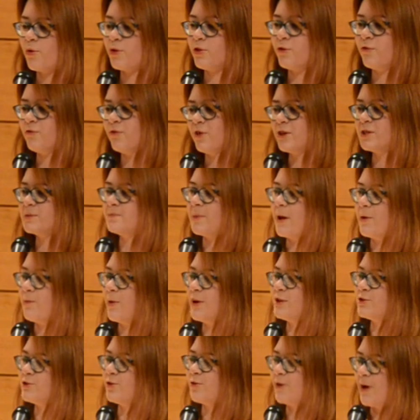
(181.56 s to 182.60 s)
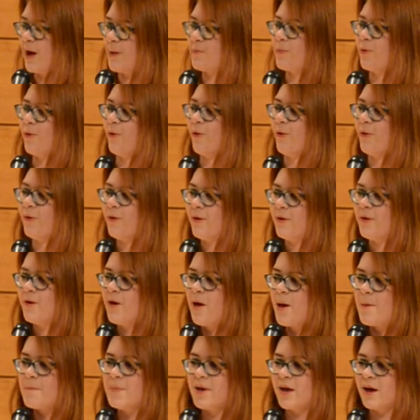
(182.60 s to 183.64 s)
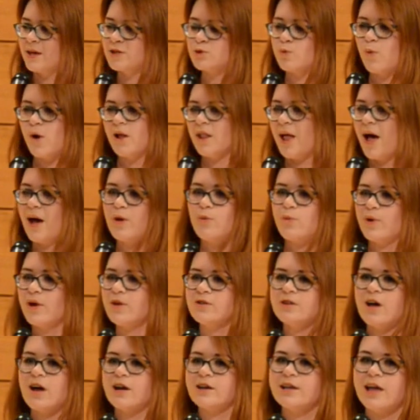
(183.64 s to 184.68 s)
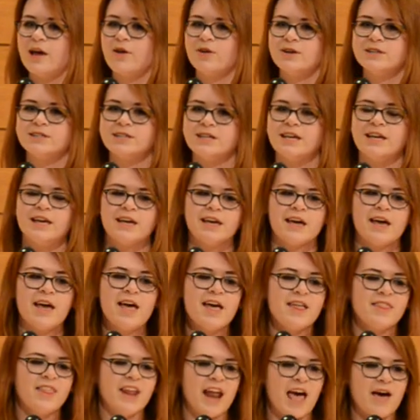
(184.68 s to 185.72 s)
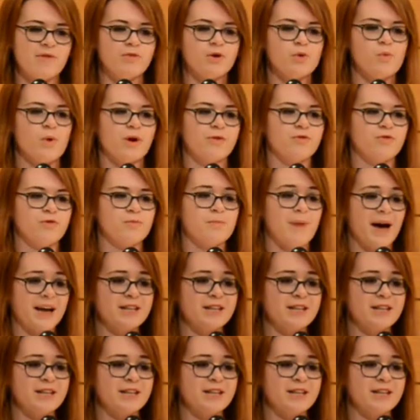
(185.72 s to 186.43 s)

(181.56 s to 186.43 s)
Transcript: the first biracial couple. Because while I will not guarantee that everyone from my